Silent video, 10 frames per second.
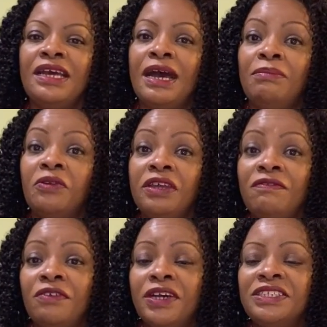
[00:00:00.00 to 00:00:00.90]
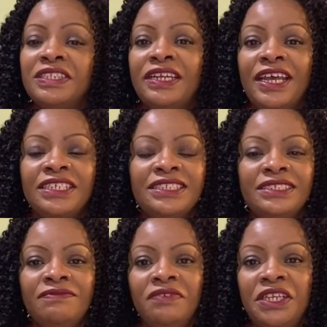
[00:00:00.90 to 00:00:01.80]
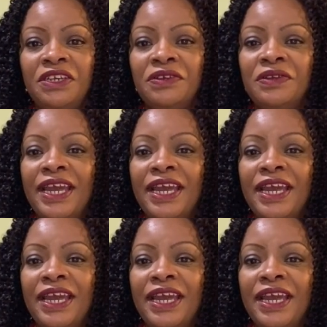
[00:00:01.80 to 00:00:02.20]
I'm looking forward to the next video,